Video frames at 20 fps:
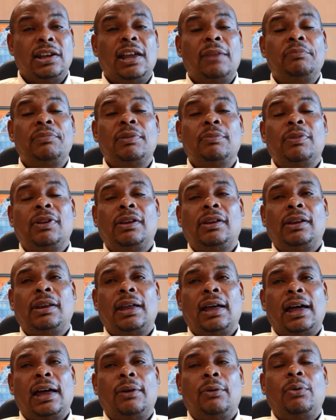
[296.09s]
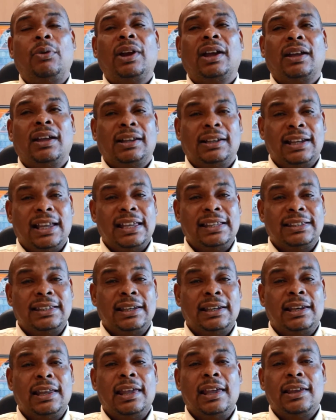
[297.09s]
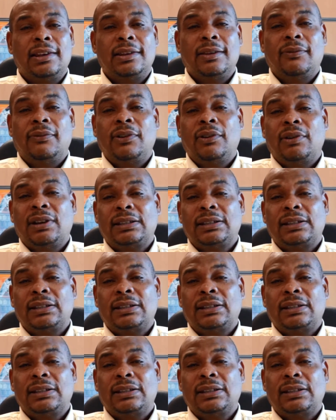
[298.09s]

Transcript: and people are recognizing the